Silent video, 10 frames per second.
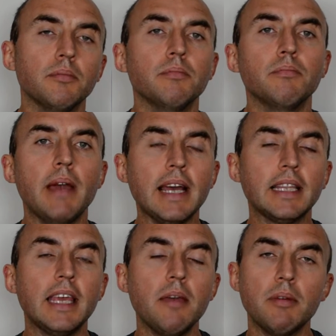
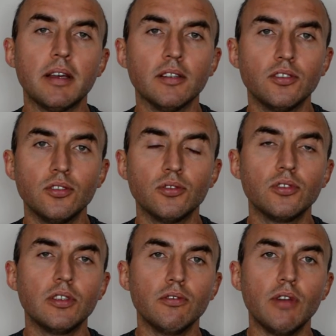bad chemical to
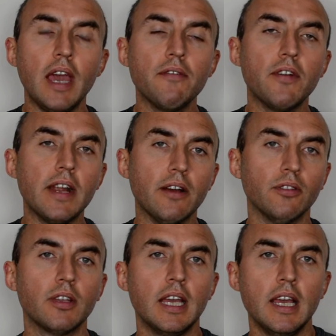have
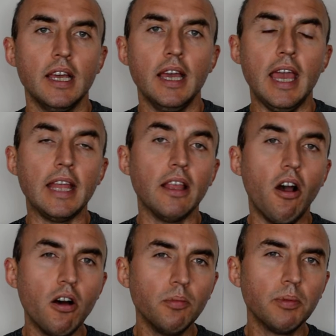around. And
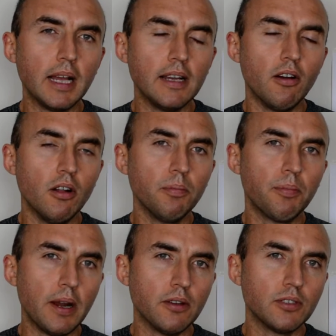all
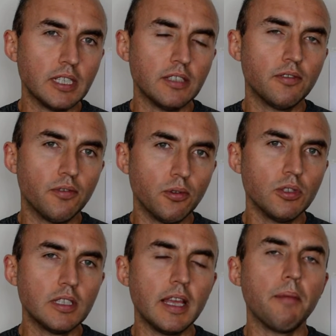processed
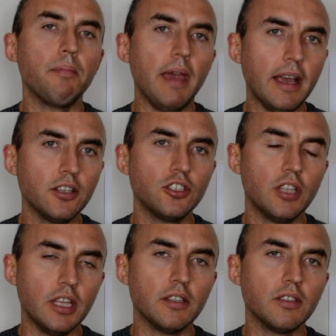foods, they're
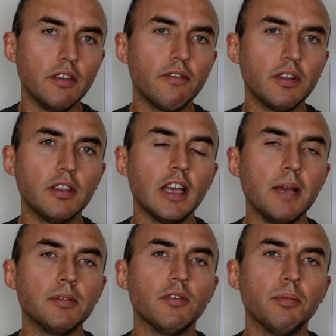packaged in different
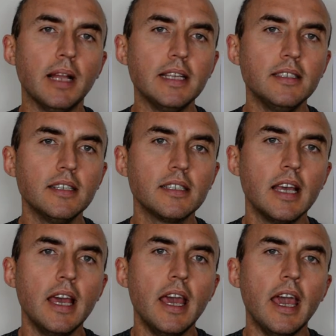types of plastics,
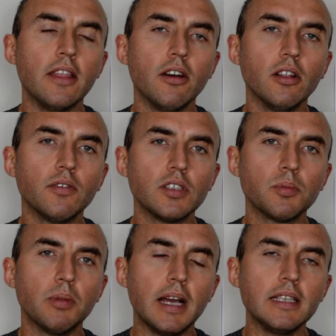and all of these
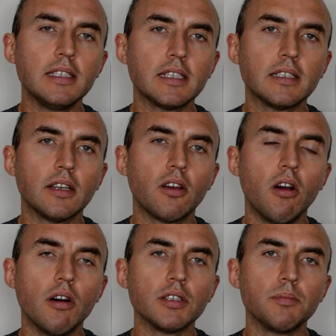plastics, they
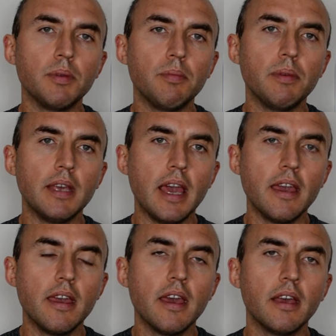cause
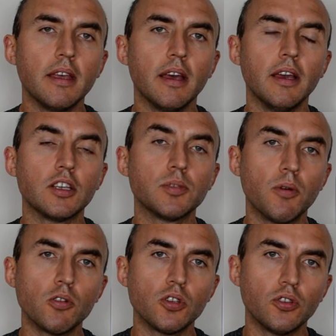BPA
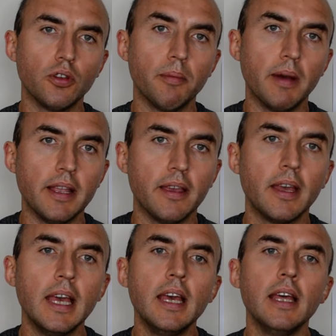exposure to your body.
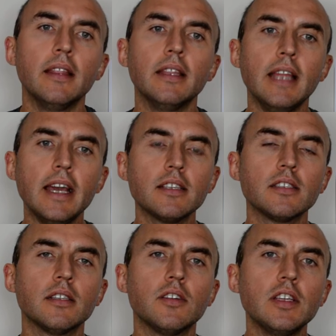The
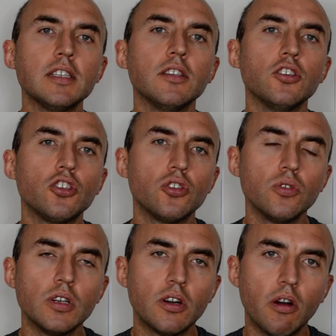next reason is
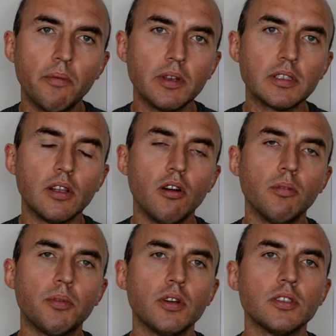sugar. Obviously,
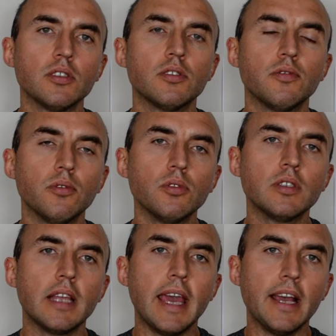all processed
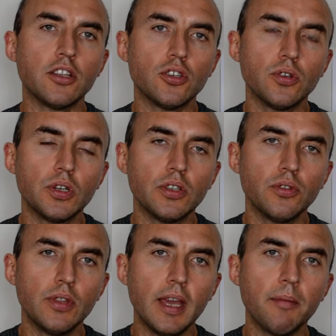foods, they add sugar
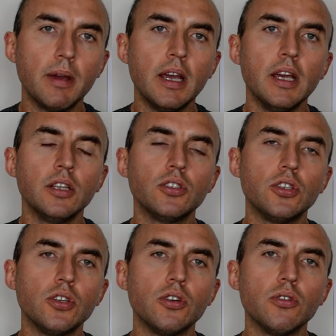to them
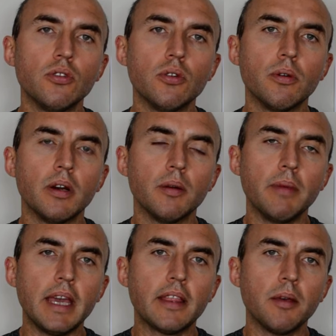to
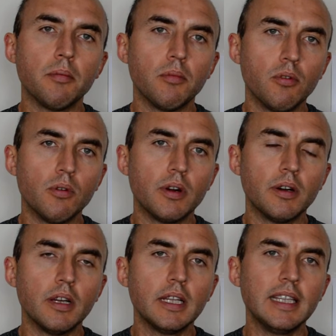make them
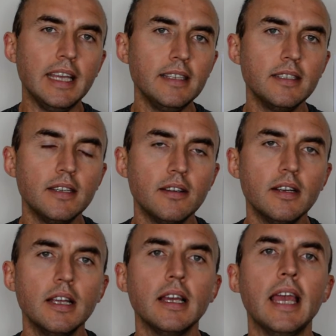more
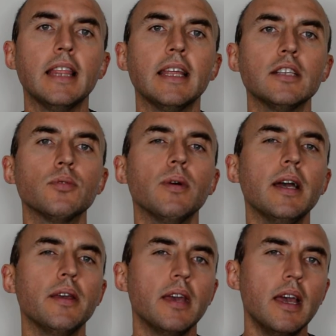tastier, and that's
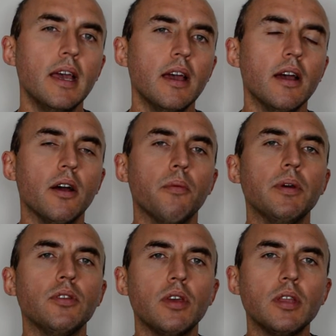why
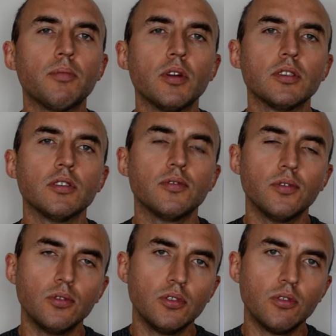when you eat processed
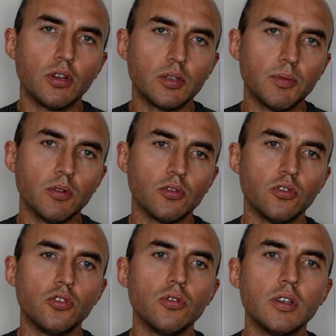foods, you're exposed to
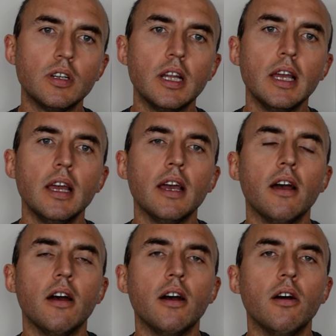sugar.
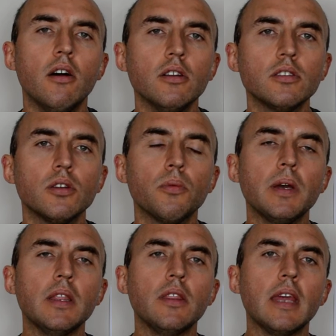Also,
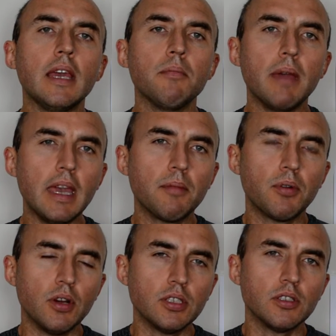when they make
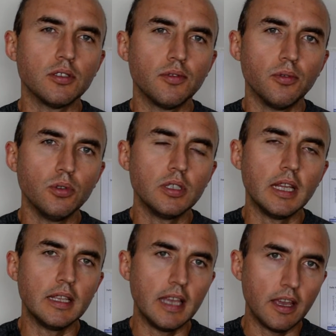processed foods,
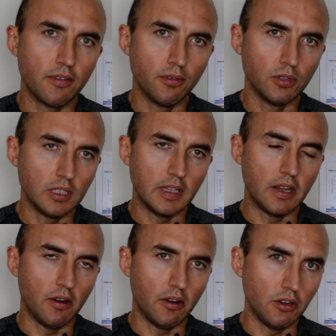they take foods in
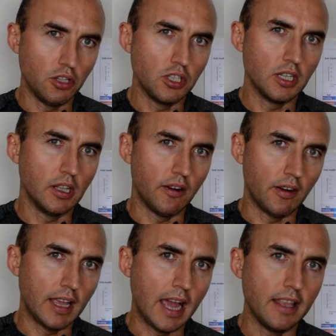their original
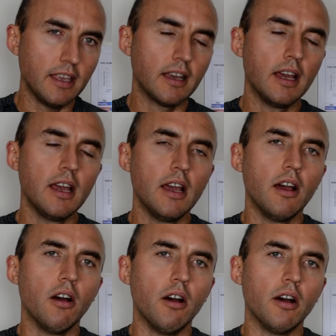organic
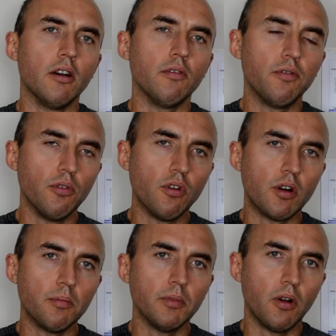
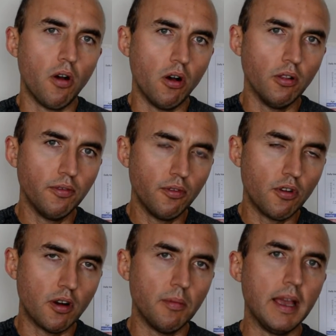whole
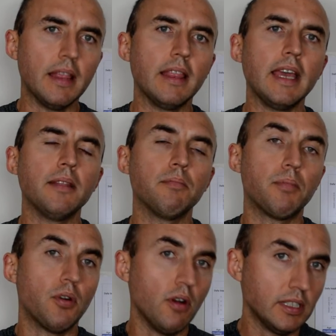form, and they
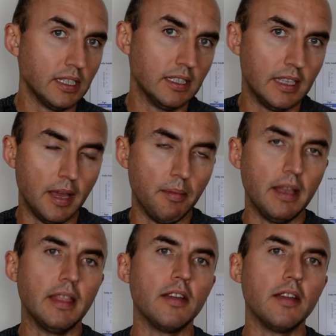process them, and they